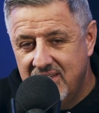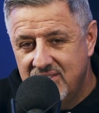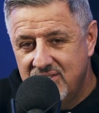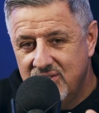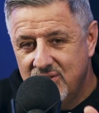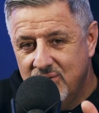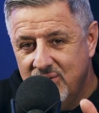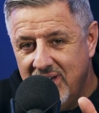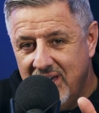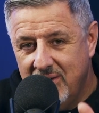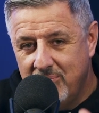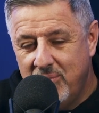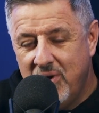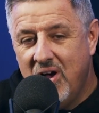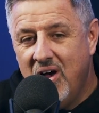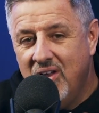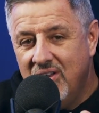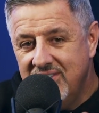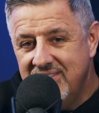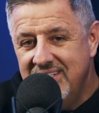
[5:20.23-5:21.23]
So a
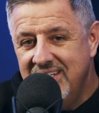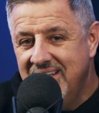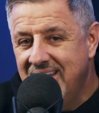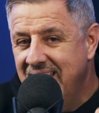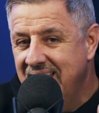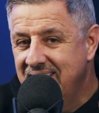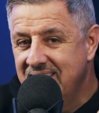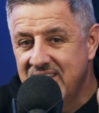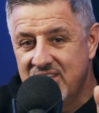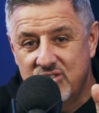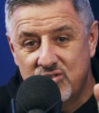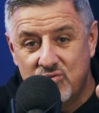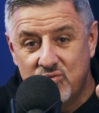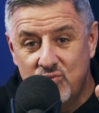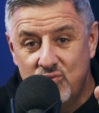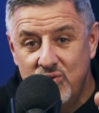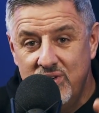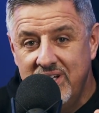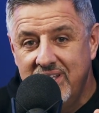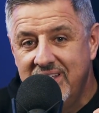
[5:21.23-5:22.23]
policy like this
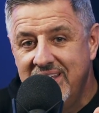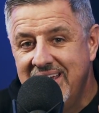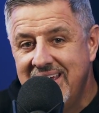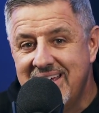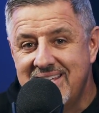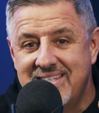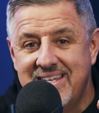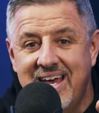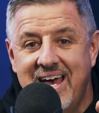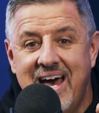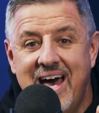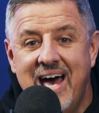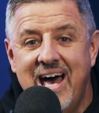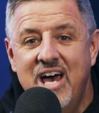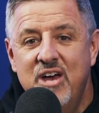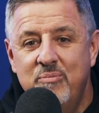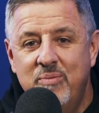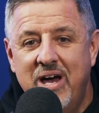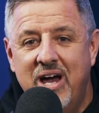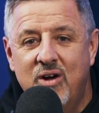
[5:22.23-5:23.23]
really is a
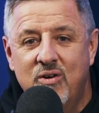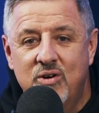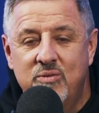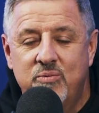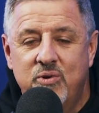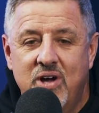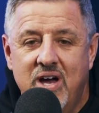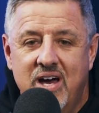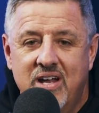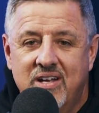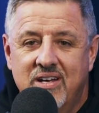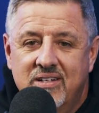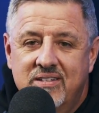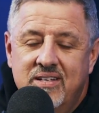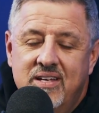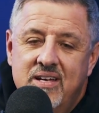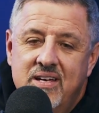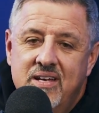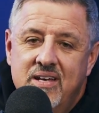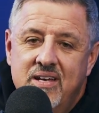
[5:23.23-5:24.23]
high-powered
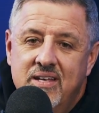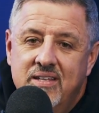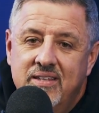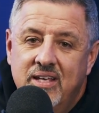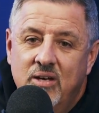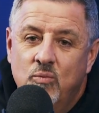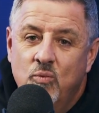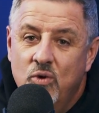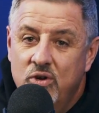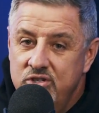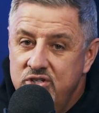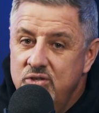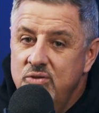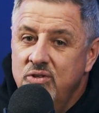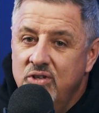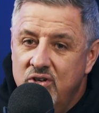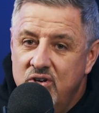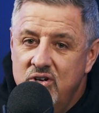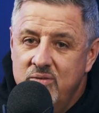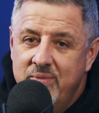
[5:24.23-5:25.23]
product that once
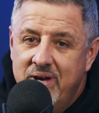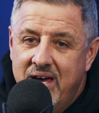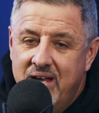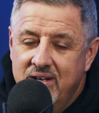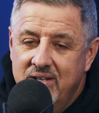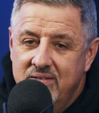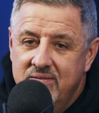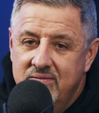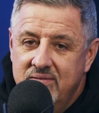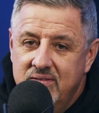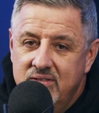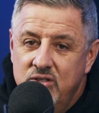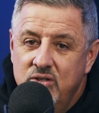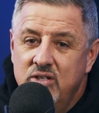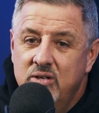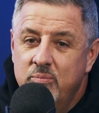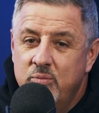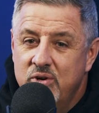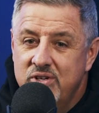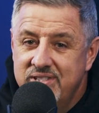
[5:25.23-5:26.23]
you learn about it, you
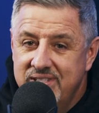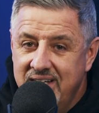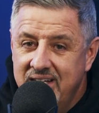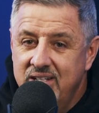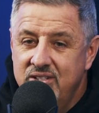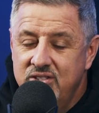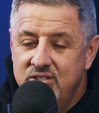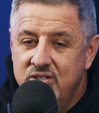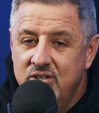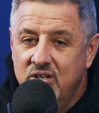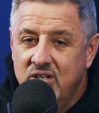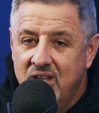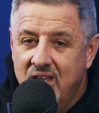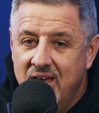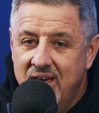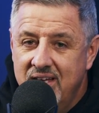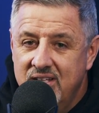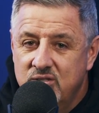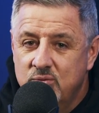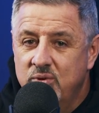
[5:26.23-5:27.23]
can present it to your
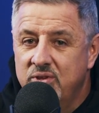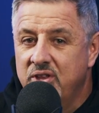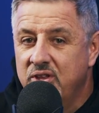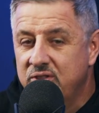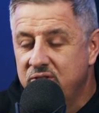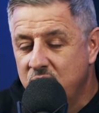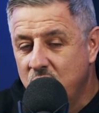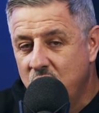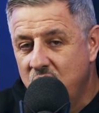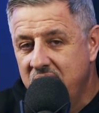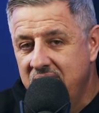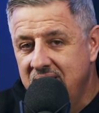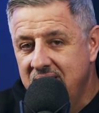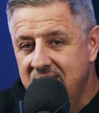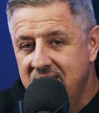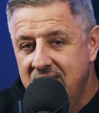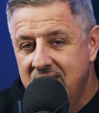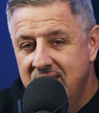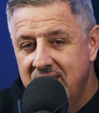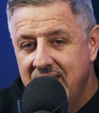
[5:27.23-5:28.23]
clients with
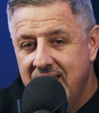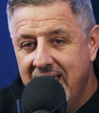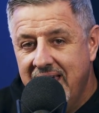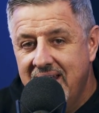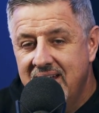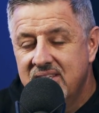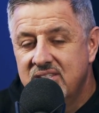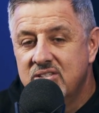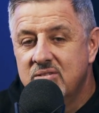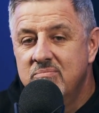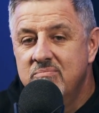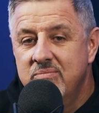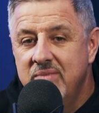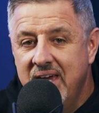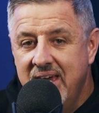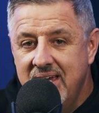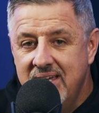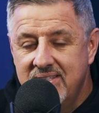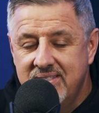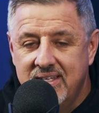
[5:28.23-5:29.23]
authority, and it's
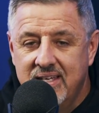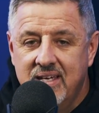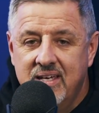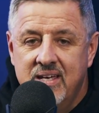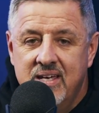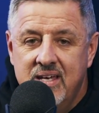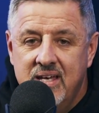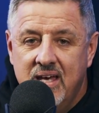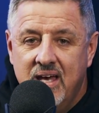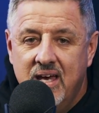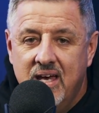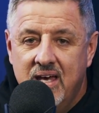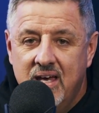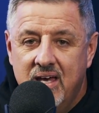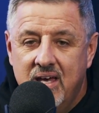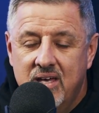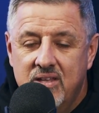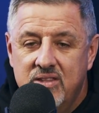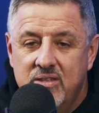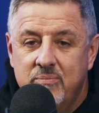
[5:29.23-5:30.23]
amazing
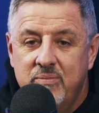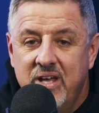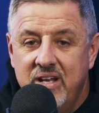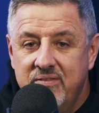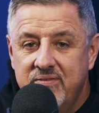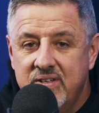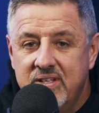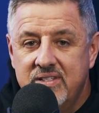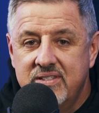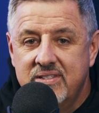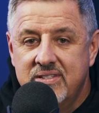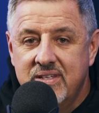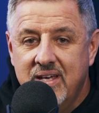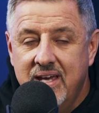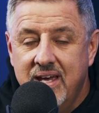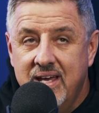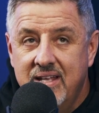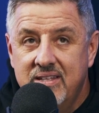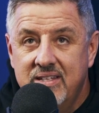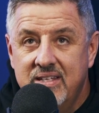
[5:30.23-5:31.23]
the benefits
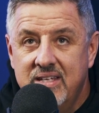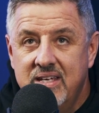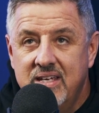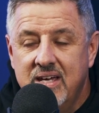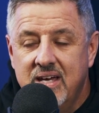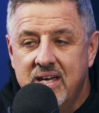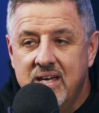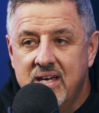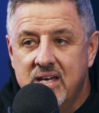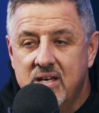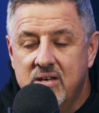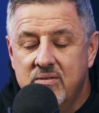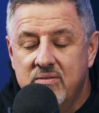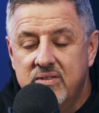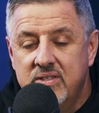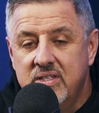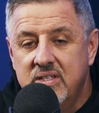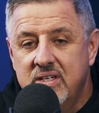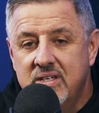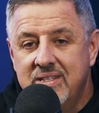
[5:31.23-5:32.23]
and the
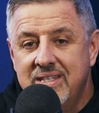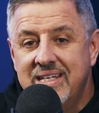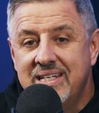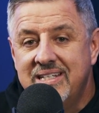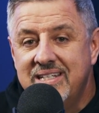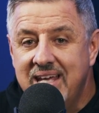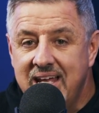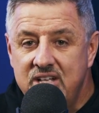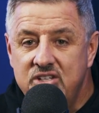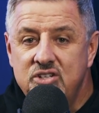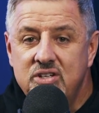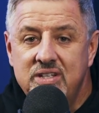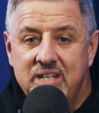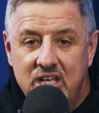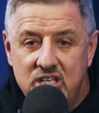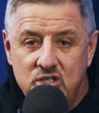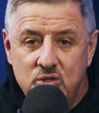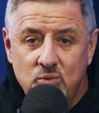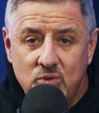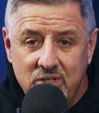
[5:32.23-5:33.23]
attention
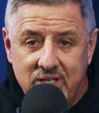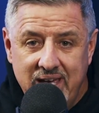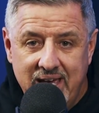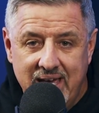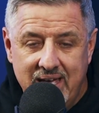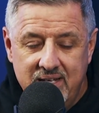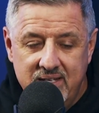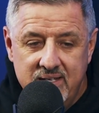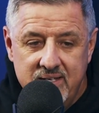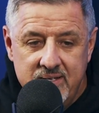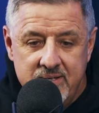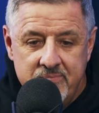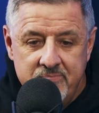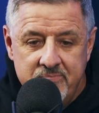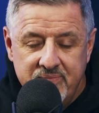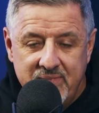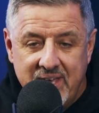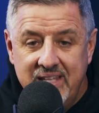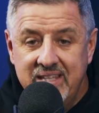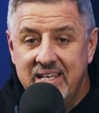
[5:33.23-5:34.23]
that you will get
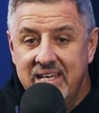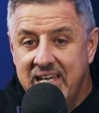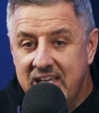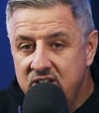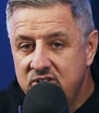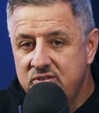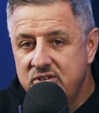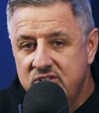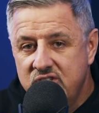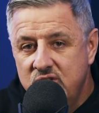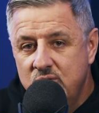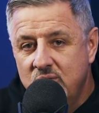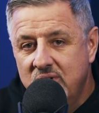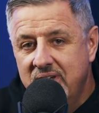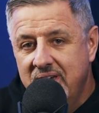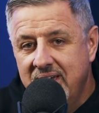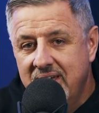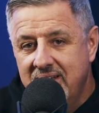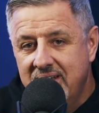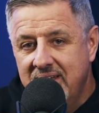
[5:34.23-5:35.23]
and the interest you will
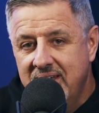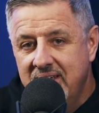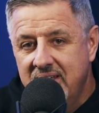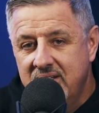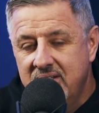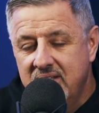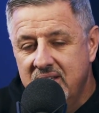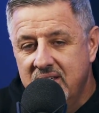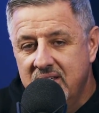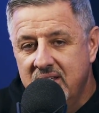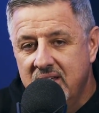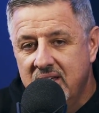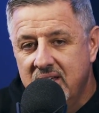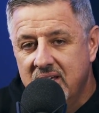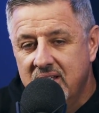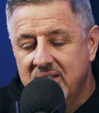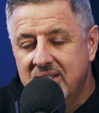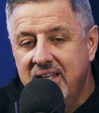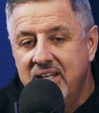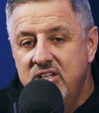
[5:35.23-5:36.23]
get in
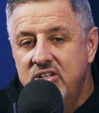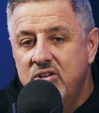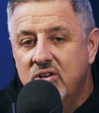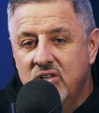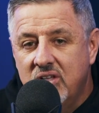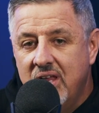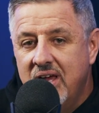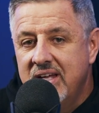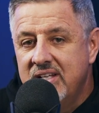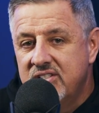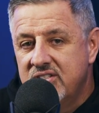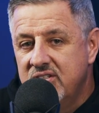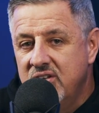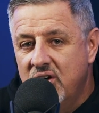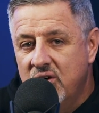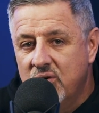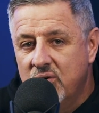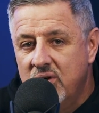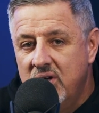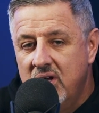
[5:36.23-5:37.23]
letting your clients
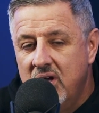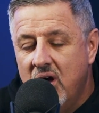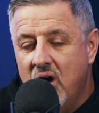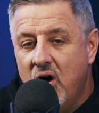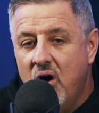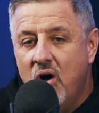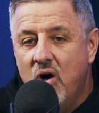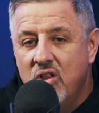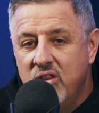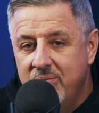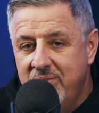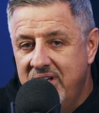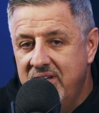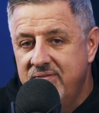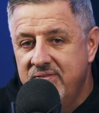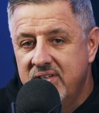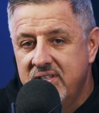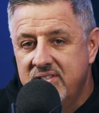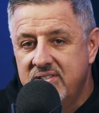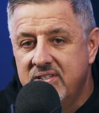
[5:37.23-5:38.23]
know all the
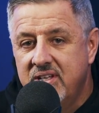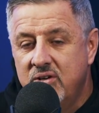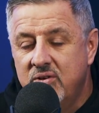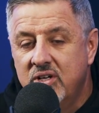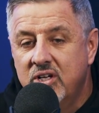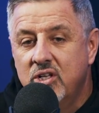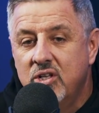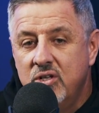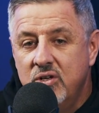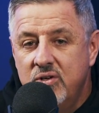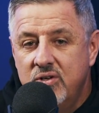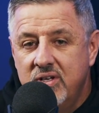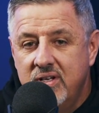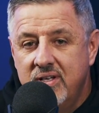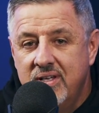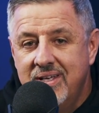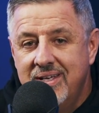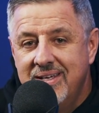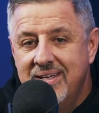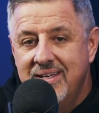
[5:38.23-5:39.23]
benefits that are
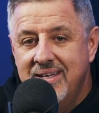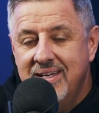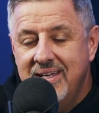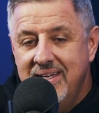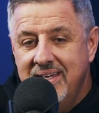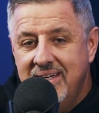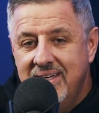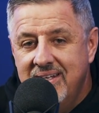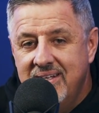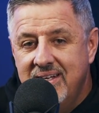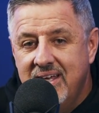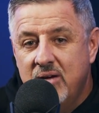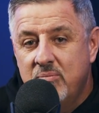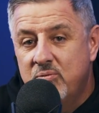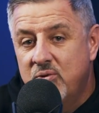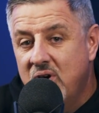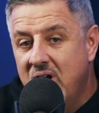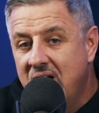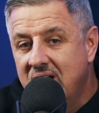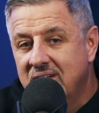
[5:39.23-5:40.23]
included in a
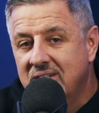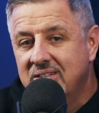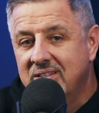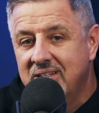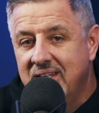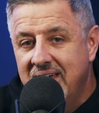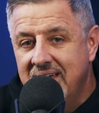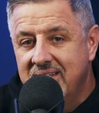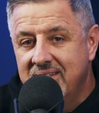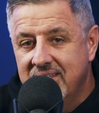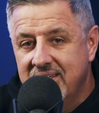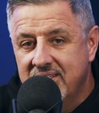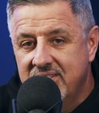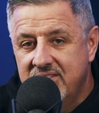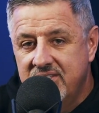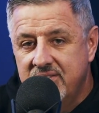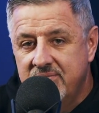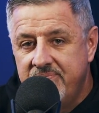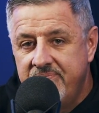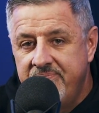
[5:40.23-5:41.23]
product like
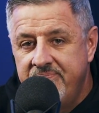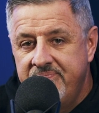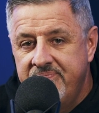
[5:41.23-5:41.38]
this.